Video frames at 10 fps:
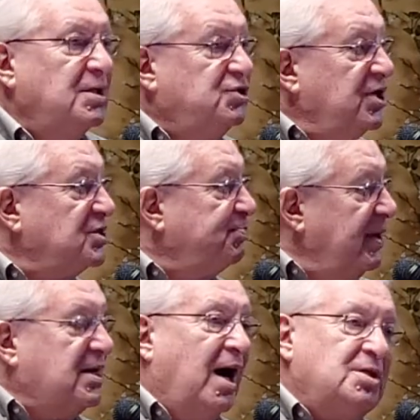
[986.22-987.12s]
Just
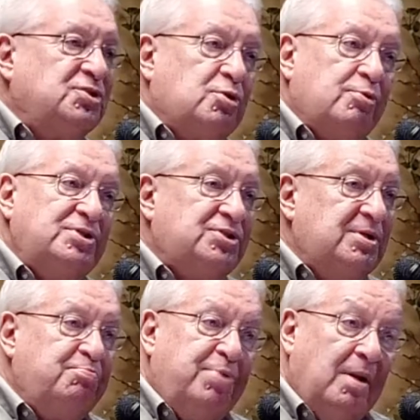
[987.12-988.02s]
because a
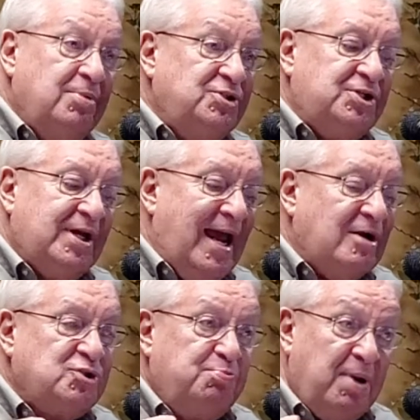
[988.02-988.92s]
Christian publishing
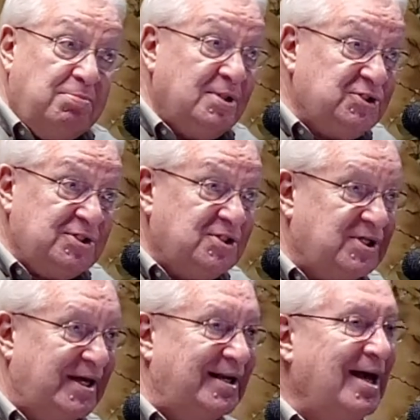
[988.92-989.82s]
house
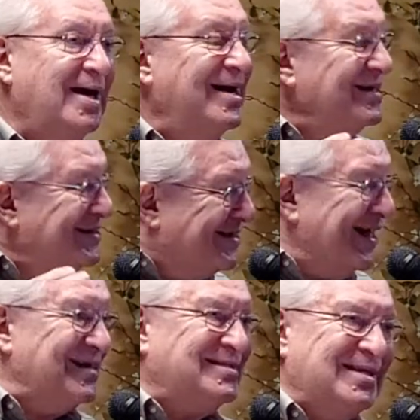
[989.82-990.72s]
publishes it
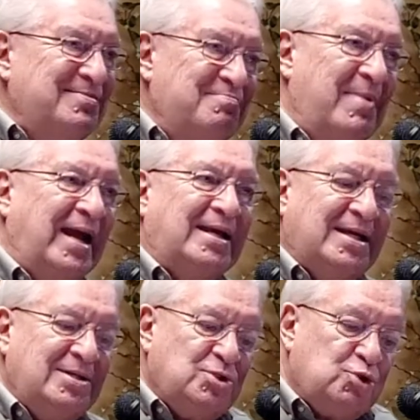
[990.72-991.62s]
doesn't
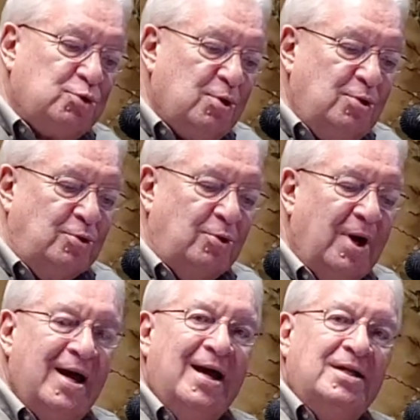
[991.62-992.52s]
make it true.
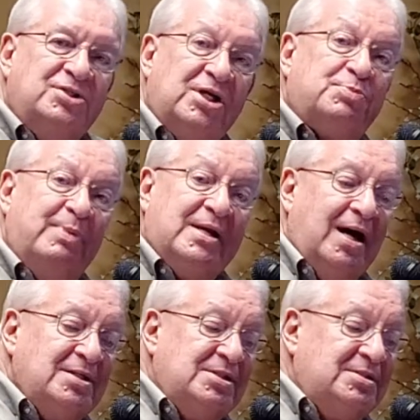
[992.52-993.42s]
Just
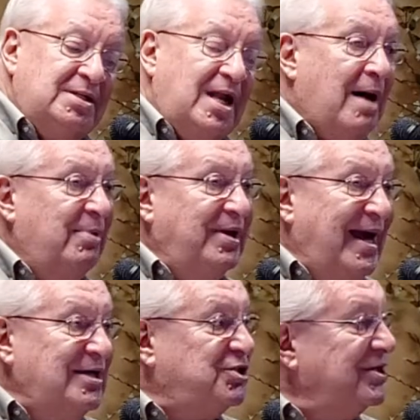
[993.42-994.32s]
because a
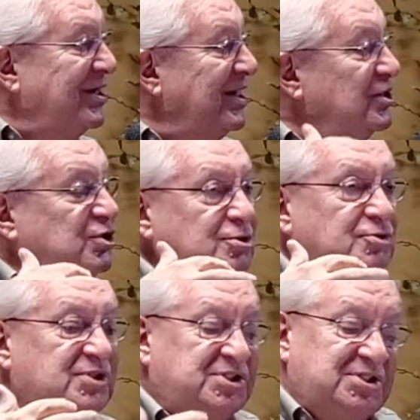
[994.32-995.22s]
denomination
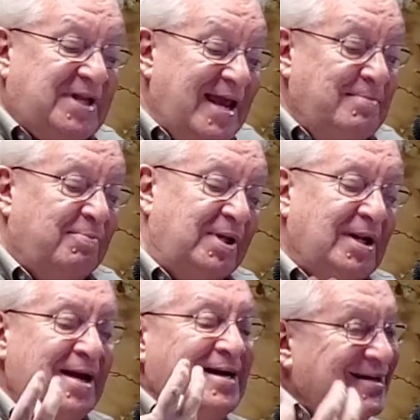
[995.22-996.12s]
issues a
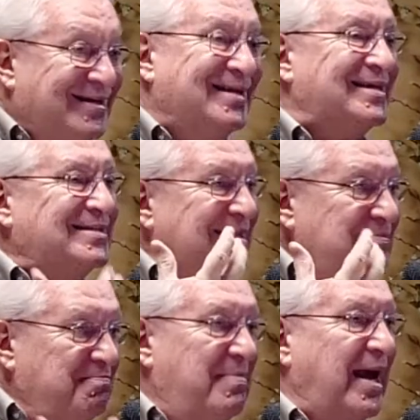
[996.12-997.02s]
statement
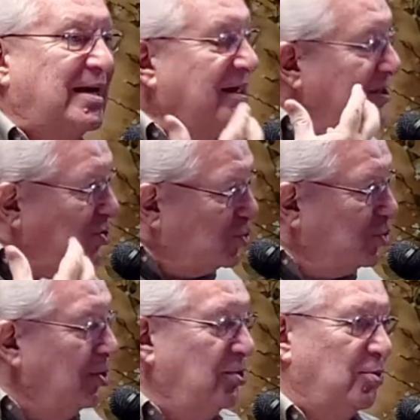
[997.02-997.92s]
doesn't make it
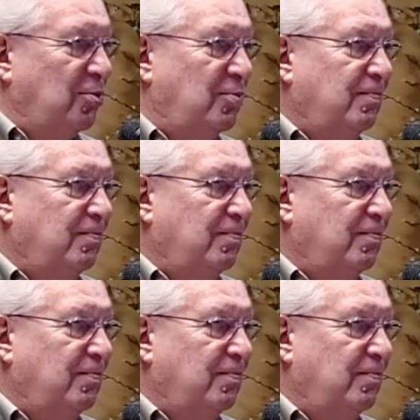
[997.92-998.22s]
true.